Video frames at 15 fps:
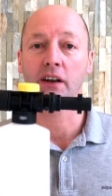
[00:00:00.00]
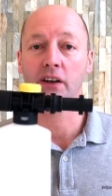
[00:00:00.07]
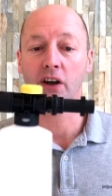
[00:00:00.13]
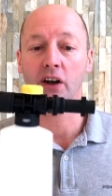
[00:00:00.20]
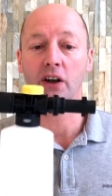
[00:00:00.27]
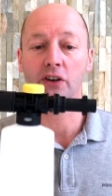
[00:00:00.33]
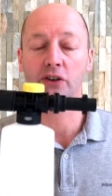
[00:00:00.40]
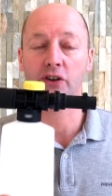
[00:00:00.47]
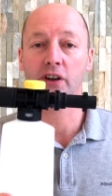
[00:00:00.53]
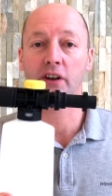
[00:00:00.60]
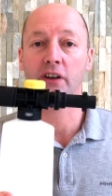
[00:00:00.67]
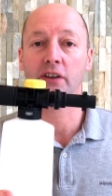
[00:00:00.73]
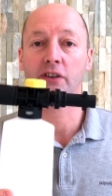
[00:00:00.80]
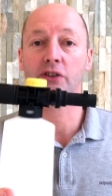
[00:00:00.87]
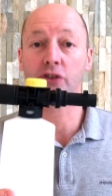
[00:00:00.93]
Karcher
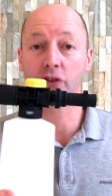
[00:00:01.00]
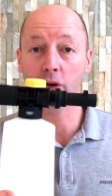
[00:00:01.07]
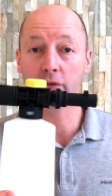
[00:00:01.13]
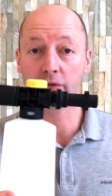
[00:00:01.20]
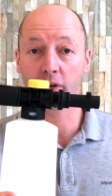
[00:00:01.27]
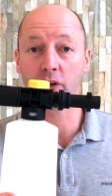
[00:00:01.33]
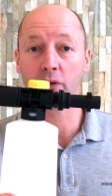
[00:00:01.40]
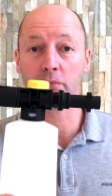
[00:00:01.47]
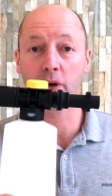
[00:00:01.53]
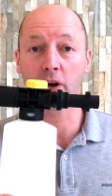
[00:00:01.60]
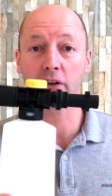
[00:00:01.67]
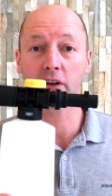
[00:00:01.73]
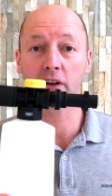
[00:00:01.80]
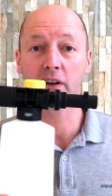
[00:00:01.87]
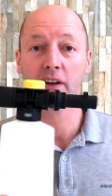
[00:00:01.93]
snow foam
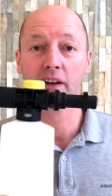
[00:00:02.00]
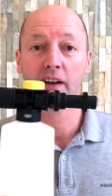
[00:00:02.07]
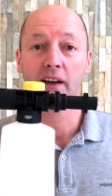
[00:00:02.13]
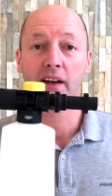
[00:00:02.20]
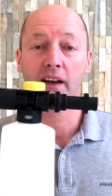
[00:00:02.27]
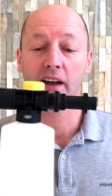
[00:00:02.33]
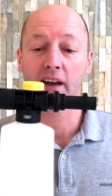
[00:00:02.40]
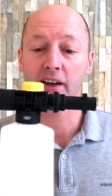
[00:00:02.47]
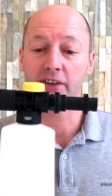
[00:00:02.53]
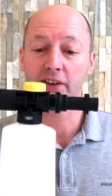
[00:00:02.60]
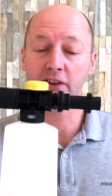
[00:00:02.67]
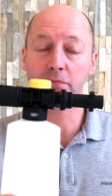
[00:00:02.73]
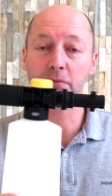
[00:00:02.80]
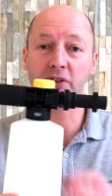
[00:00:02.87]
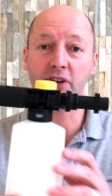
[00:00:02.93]
bottle.
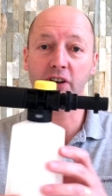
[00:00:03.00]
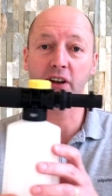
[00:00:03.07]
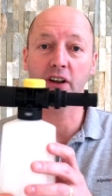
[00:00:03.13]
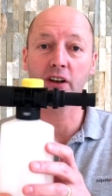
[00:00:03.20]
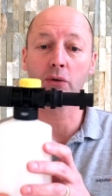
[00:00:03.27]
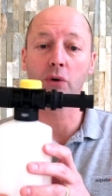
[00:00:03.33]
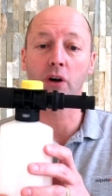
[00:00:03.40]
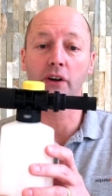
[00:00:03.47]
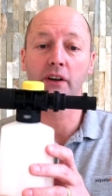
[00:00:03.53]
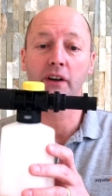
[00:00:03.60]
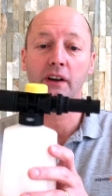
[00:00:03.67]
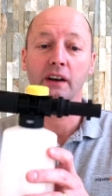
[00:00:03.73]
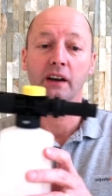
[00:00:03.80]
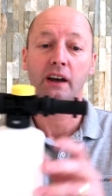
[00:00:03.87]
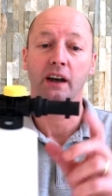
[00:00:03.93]
This particular one
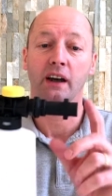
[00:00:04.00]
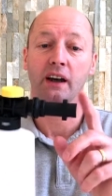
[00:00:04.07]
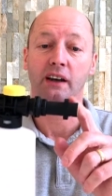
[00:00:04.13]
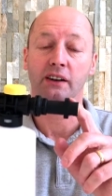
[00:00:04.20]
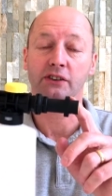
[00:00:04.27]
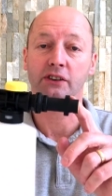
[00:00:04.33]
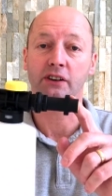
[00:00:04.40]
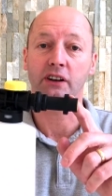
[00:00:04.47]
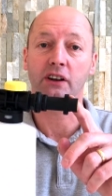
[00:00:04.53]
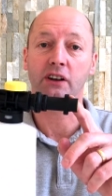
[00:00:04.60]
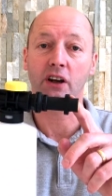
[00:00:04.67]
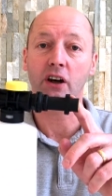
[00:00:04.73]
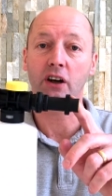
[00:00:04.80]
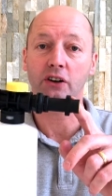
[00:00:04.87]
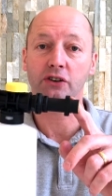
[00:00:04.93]
has the
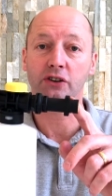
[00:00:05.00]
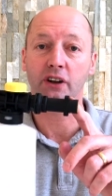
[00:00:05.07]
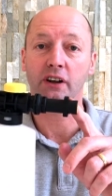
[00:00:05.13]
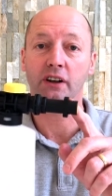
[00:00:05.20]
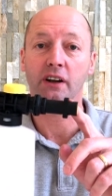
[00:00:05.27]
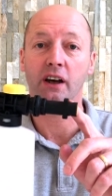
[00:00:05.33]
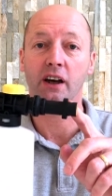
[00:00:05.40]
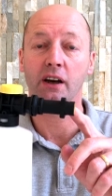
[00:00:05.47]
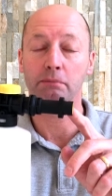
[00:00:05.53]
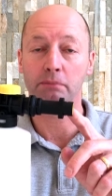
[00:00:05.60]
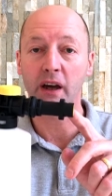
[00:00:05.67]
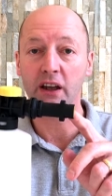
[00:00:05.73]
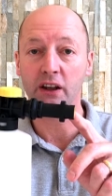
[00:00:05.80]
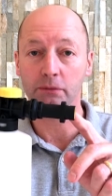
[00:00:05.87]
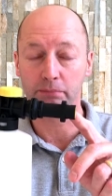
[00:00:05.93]
Karcher
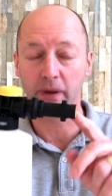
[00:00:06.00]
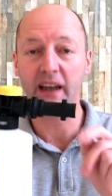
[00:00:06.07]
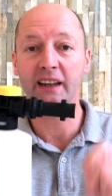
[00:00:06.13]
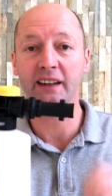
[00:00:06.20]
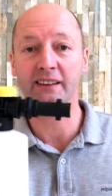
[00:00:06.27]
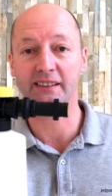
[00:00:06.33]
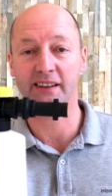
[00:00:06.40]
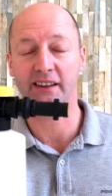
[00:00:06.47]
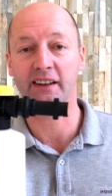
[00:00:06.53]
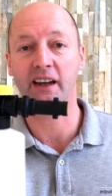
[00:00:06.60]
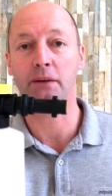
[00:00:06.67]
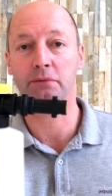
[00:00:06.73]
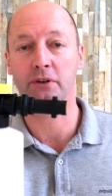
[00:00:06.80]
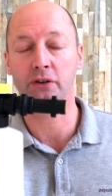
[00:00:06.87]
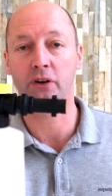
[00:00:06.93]
male bayonet
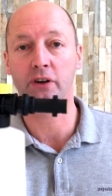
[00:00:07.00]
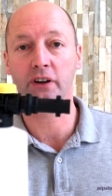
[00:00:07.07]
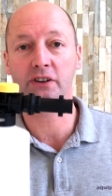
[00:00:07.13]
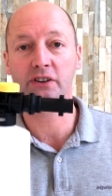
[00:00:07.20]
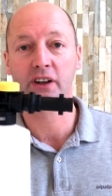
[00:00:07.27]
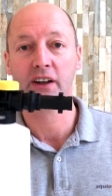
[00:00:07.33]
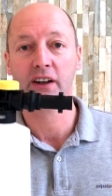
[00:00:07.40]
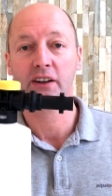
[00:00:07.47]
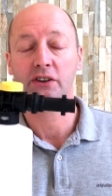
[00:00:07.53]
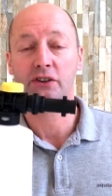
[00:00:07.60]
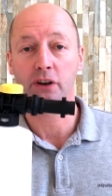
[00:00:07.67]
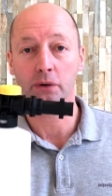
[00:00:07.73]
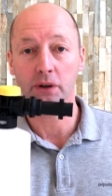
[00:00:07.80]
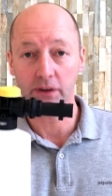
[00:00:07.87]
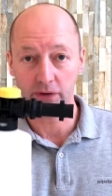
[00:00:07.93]
adapter on it.
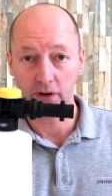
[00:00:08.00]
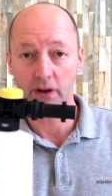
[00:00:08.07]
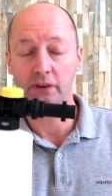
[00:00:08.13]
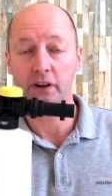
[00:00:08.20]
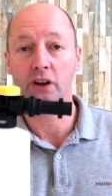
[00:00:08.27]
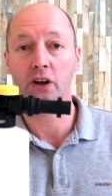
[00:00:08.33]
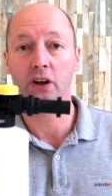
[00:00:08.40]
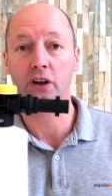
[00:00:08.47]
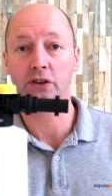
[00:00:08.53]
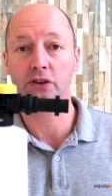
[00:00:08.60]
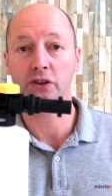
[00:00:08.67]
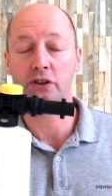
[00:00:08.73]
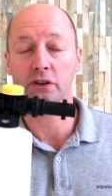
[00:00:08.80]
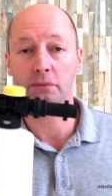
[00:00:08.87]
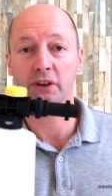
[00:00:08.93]
So if you have a
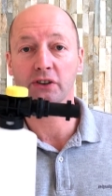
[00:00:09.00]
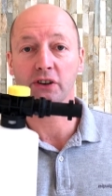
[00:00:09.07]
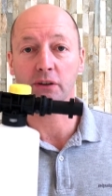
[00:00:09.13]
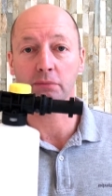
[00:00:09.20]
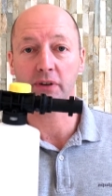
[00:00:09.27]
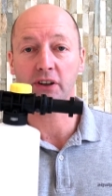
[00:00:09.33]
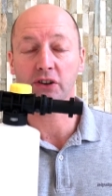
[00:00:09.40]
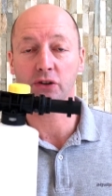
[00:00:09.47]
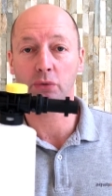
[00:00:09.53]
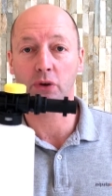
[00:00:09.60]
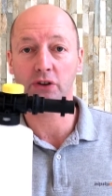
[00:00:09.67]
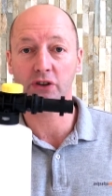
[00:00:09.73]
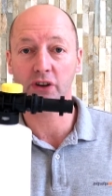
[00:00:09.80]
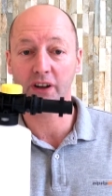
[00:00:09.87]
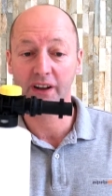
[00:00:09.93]
Karcher domestic pressure
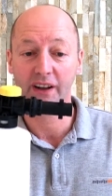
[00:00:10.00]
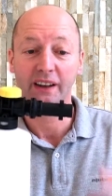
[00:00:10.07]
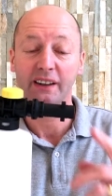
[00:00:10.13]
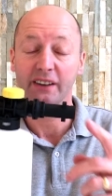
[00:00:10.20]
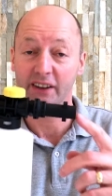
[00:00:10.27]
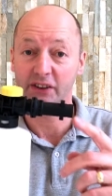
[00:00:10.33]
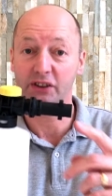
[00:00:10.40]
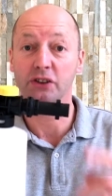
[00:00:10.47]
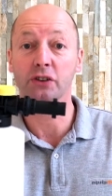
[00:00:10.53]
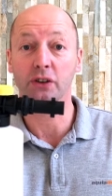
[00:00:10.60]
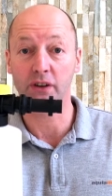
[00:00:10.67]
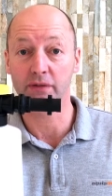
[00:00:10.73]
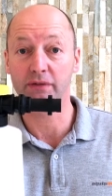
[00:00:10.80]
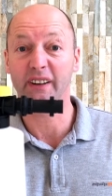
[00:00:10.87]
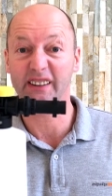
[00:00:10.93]
washer, this is going
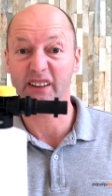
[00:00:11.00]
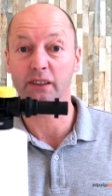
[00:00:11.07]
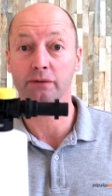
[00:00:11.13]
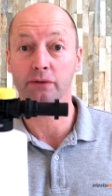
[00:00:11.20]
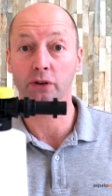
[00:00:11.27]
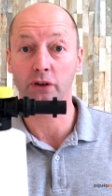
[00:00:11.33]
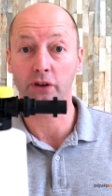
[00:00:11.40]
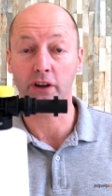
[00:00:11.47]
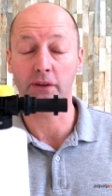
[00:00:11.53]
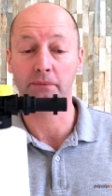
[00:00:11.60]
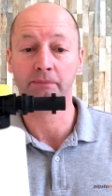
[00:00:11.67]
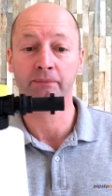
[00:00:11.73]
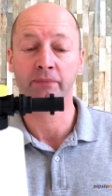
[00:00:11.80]
to fit it for you.